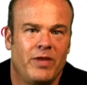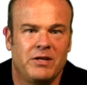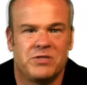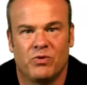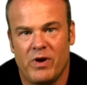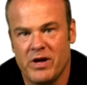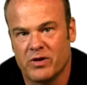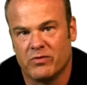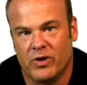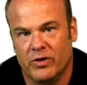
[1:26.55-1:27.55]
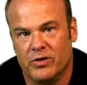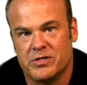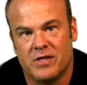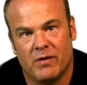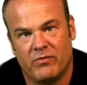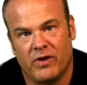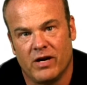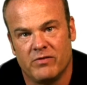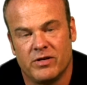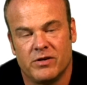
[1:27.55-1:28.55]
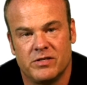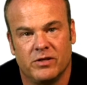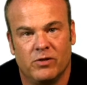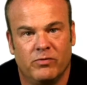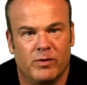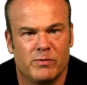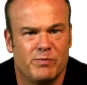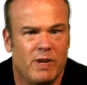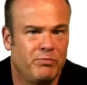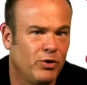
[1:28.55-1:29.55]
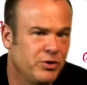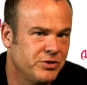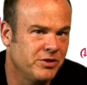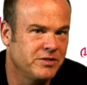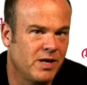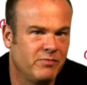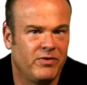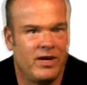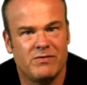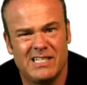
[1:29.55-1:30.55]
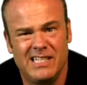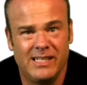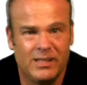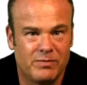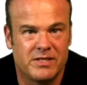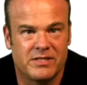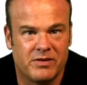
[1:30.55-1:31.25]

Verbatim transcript: That's the Ranker voters' top five Tarantino films. My personal top five's a little bit